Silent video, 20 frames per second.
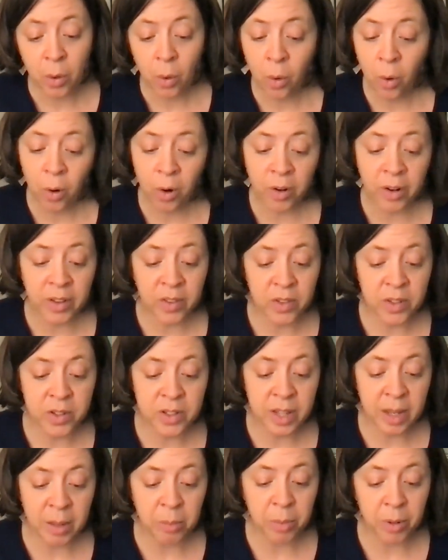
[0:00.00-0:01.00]
or in the
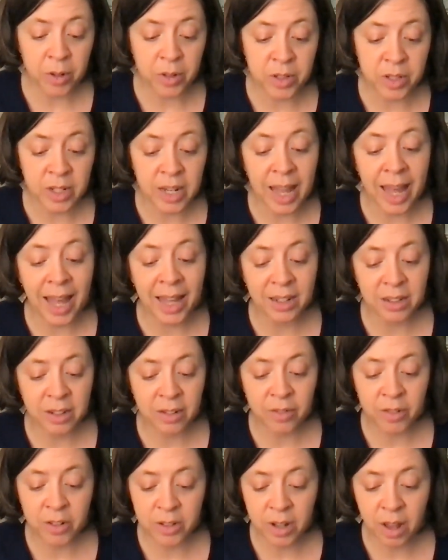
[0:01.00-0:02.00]
same person at
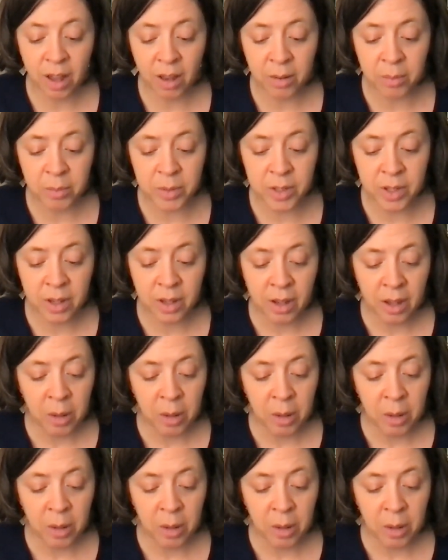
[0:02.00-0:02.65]
different times,